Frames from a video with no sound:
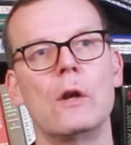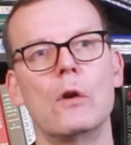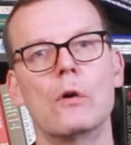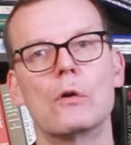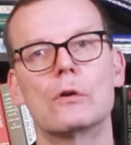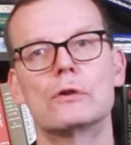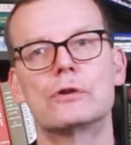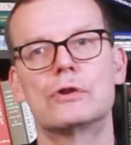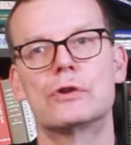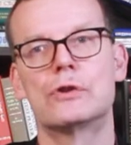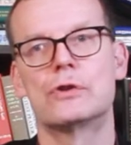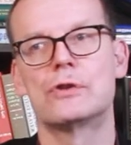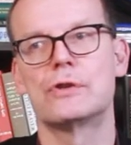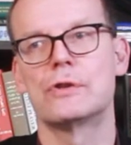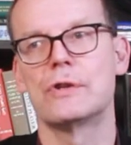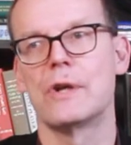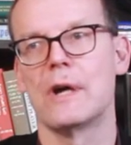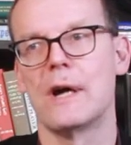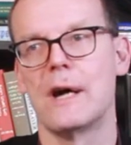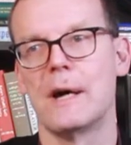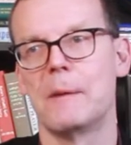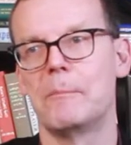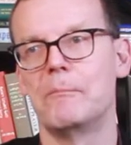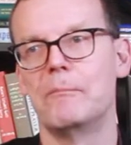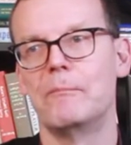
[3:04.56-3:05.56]
looks
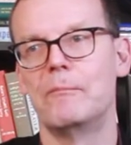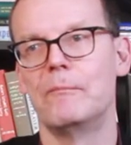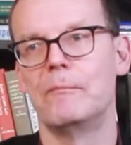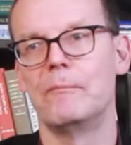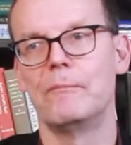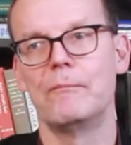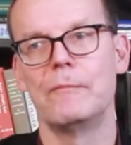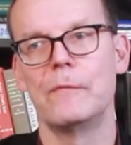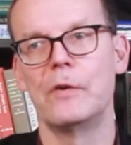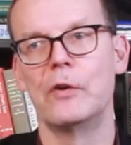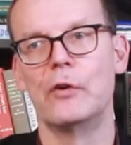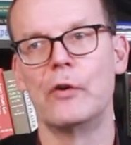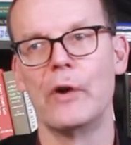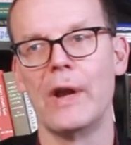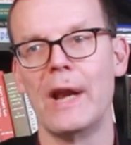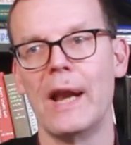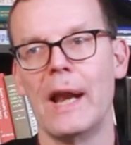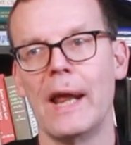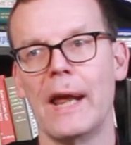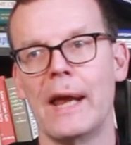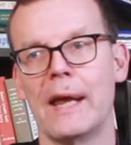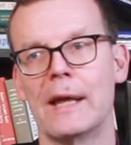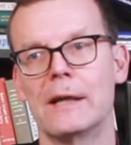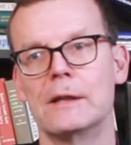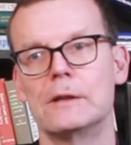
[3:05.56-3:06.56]

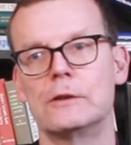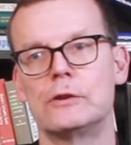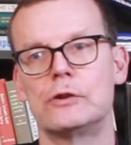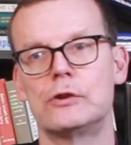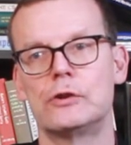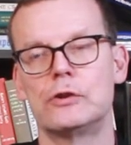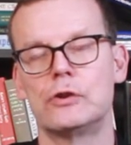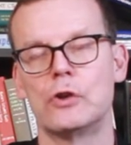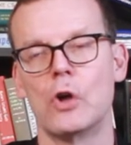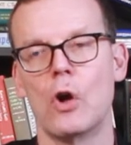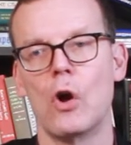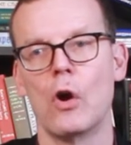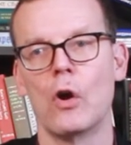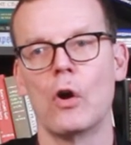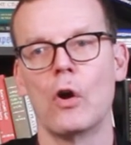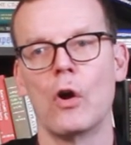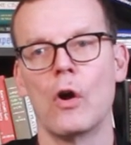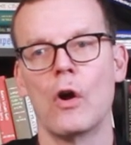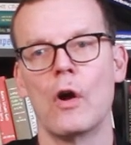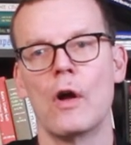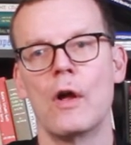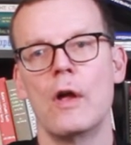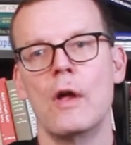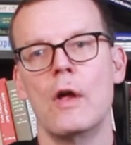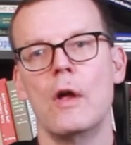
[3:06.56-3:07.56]
really
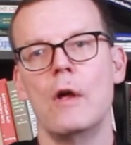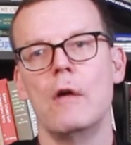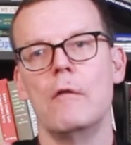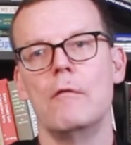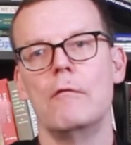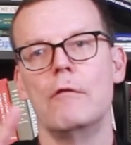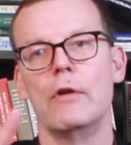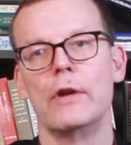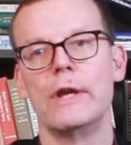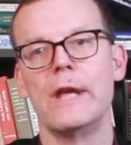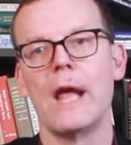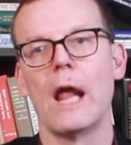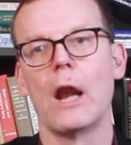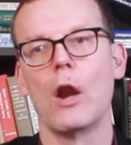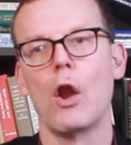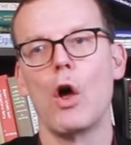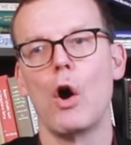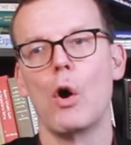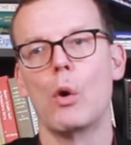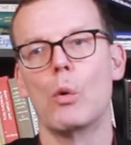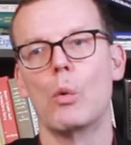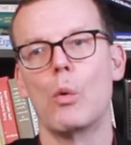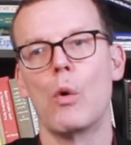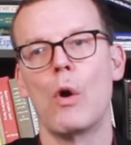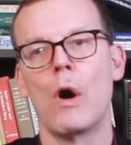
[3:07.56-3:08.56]
strong, the
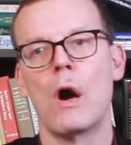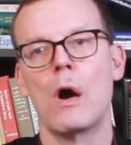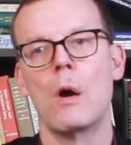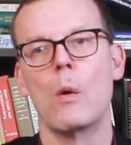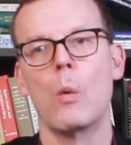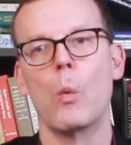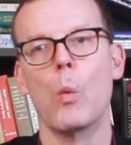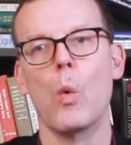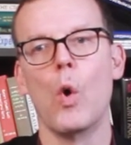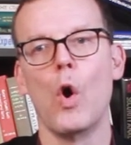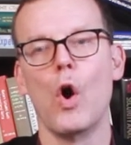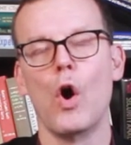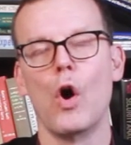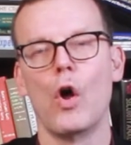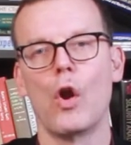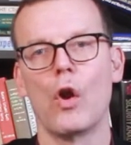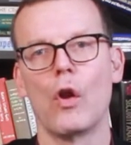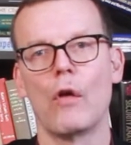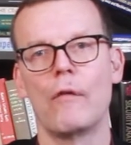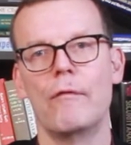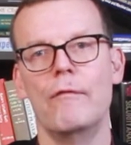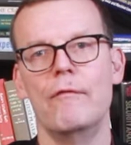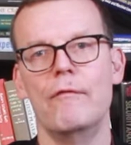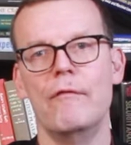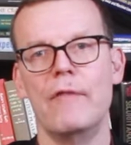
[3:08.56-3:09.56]
yellow
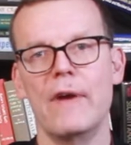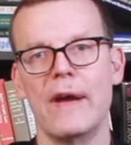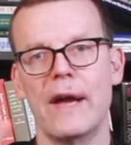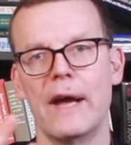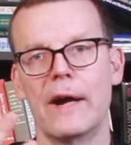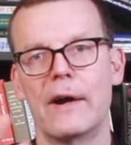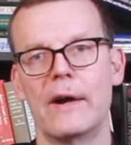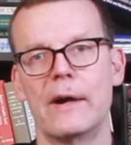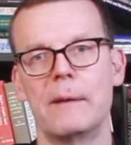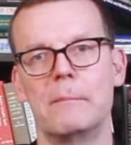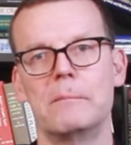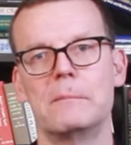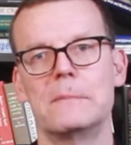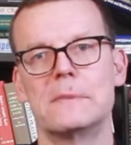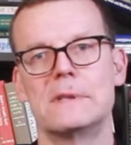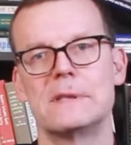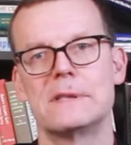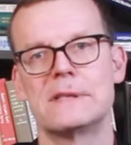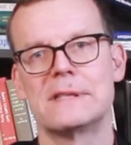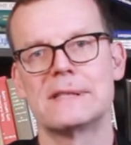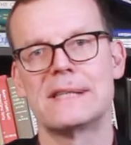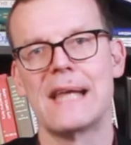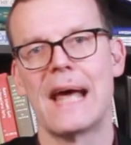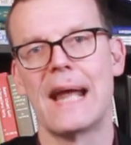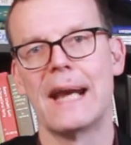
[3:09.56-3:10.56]
wall there
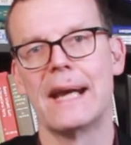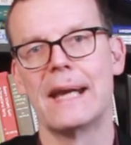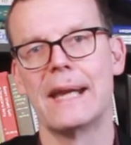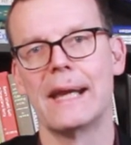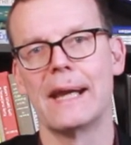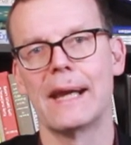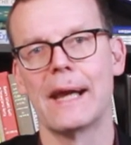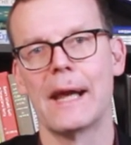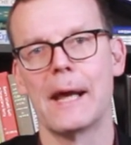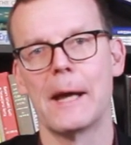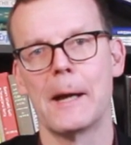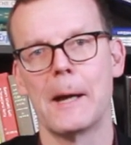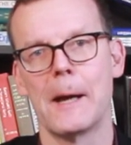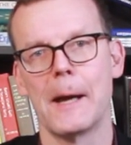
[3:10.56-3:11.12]
standing